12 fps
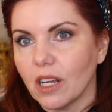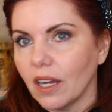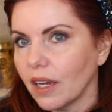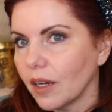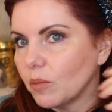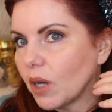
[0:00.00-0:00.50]

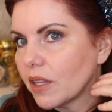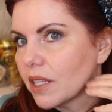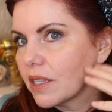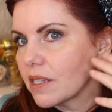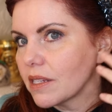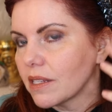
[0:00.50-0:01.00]
Um, I
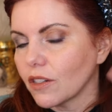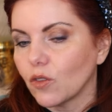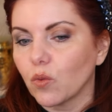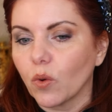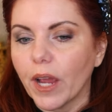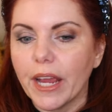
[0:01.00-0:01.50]
think this is a
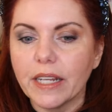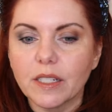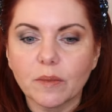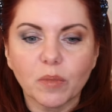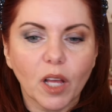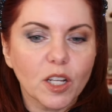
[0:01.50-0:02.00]
great
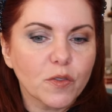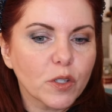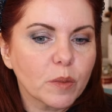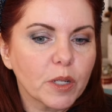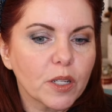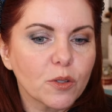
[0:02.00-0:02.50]
blush for
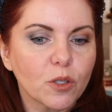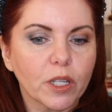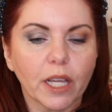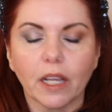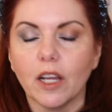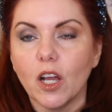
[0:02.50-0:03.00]
somebody who's
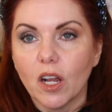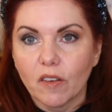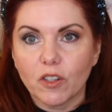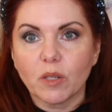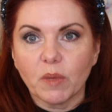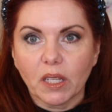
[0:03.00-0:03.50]
looking
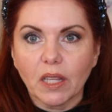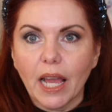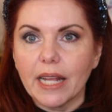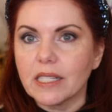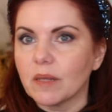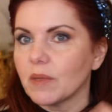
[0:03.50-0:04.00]
for something
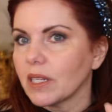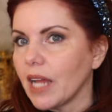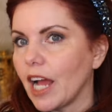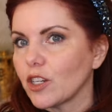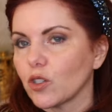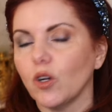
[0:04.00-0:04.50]
light, something
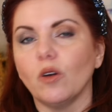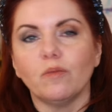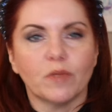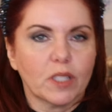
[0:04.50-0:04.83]
natural.